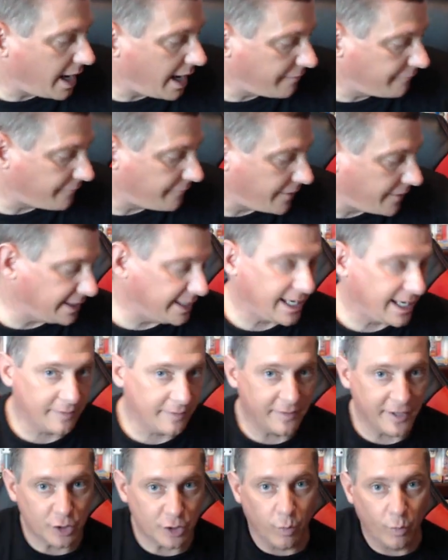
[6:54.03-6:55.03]
finally got
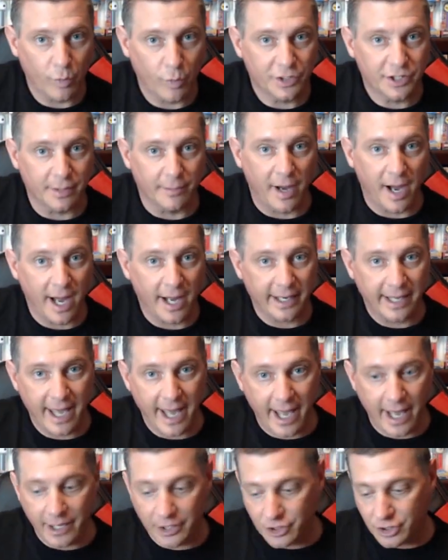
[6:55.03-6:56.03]
this one with some Hot
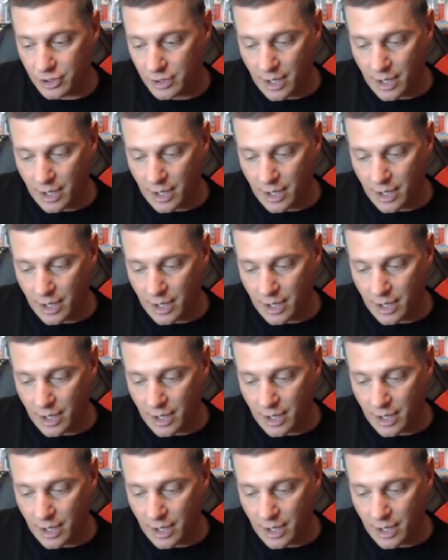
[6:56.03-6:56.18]
Cash.